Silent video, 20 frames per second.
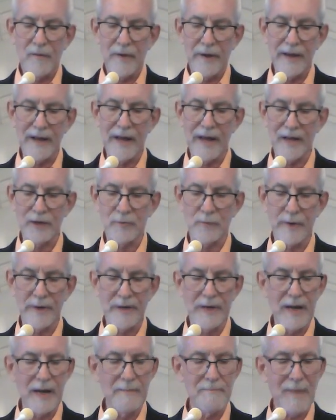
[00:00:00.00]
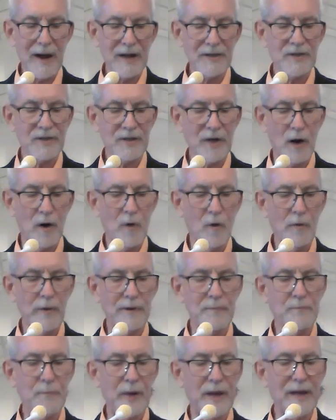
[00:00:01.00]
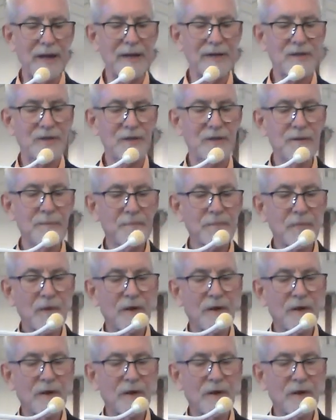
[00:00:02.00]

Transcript: He has redeemed my soul in peace